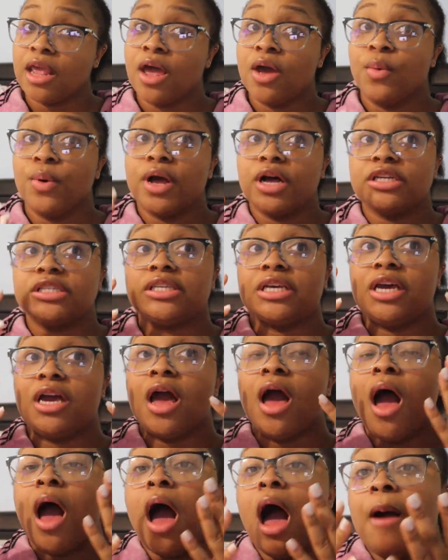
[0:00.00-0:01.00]
We gonna see.
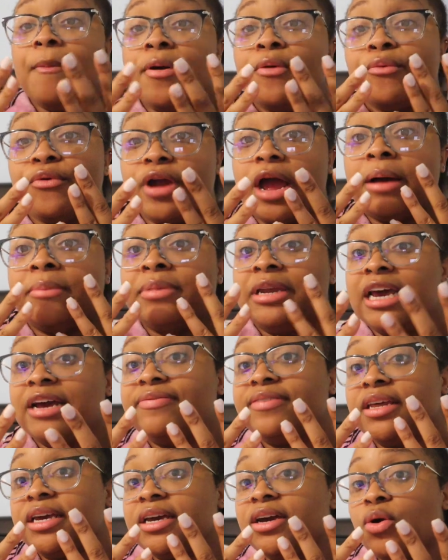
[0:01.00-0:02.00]
I'm i I'm
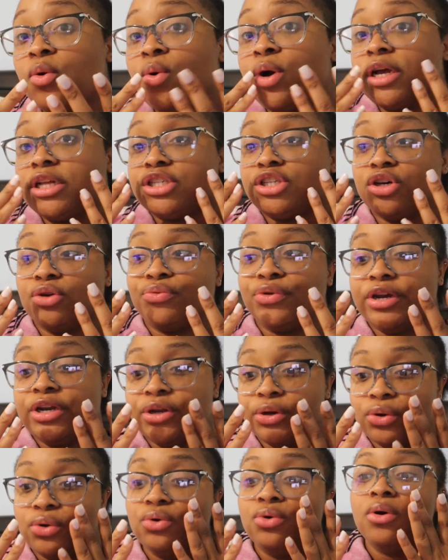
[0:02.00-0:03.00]
definitely going to
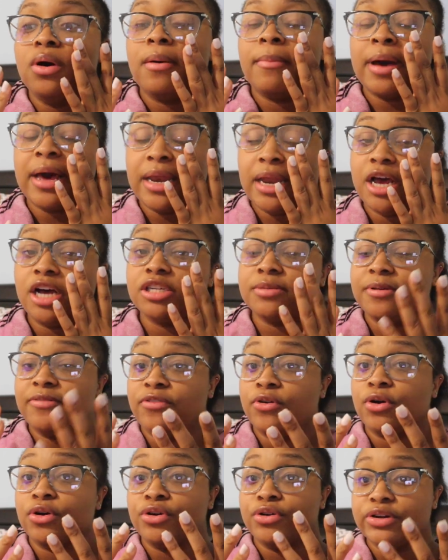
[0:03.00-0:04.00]
redo my nails
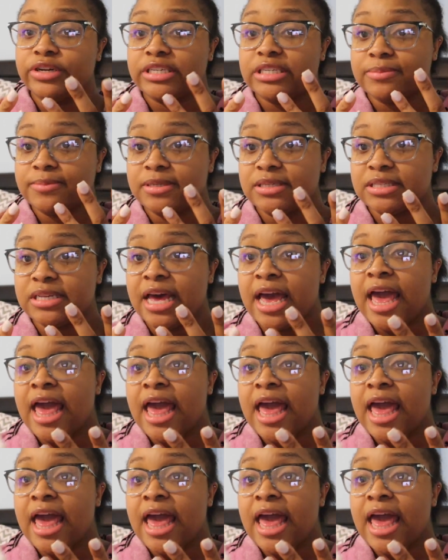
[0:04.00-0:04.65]
before Christmas,